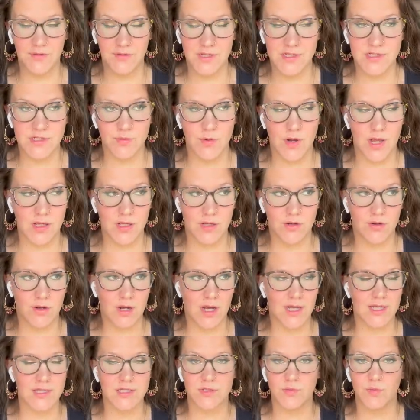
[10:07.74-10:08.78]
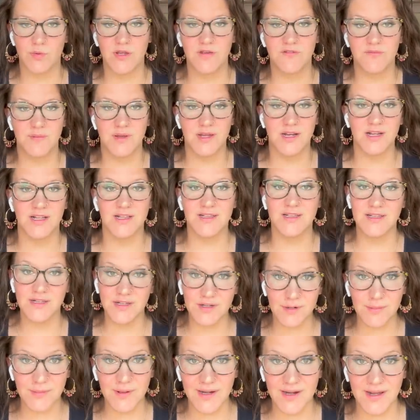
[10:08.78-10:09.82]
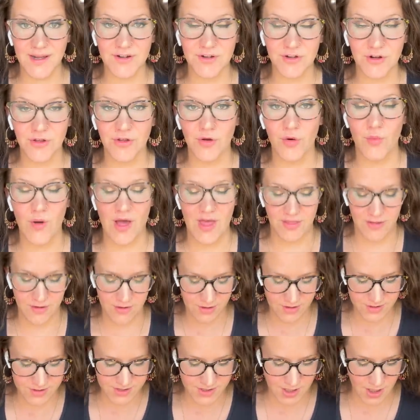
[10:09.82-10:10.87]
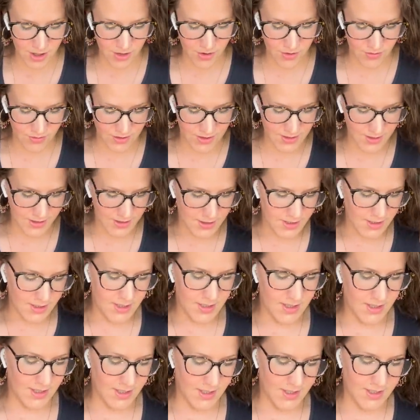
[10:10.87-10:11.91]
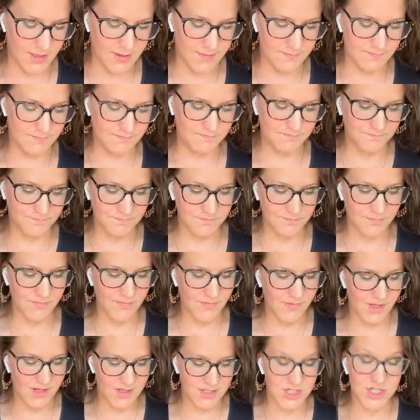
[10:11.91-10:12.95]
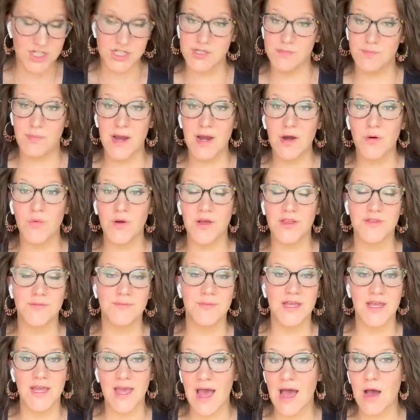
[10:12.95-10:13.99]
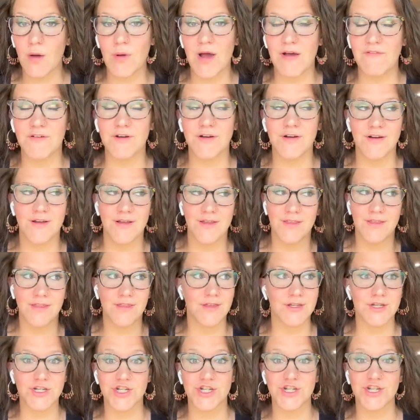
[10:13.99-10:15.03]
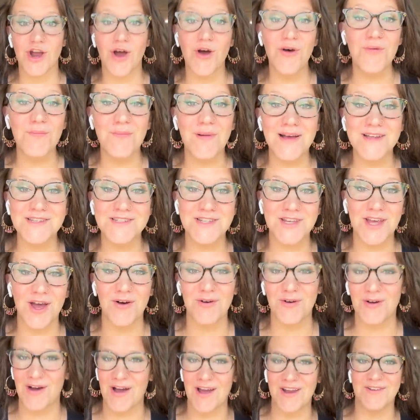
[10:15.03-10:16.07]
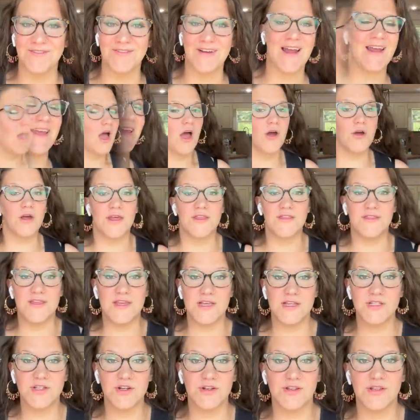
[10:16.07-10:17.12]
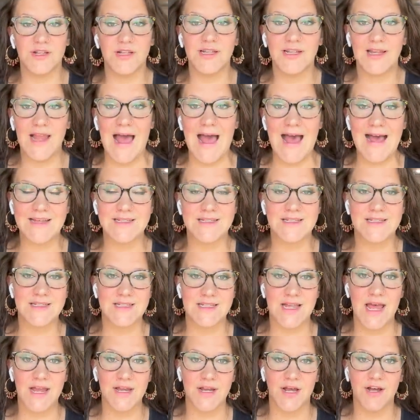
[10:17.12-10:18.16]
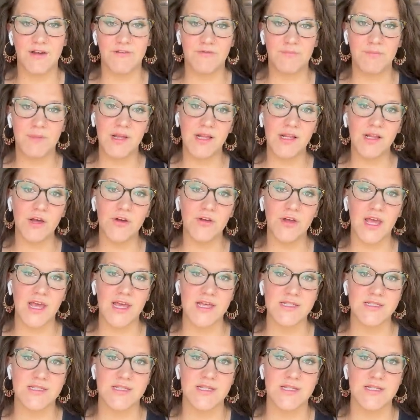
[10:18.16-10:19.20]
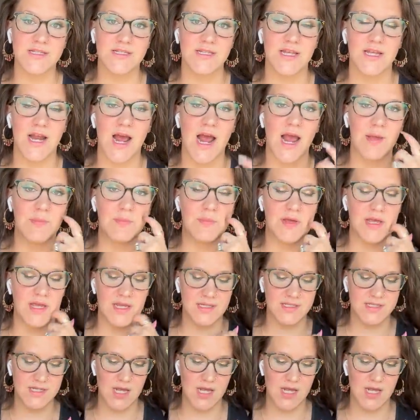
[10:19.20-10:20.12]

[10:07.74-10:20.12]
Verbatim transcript: this way, you guys. We have been a little bit under the weather, so um, just bear with me. However, the show must go on, right? Okay, these are the last set of pillowcases that I picked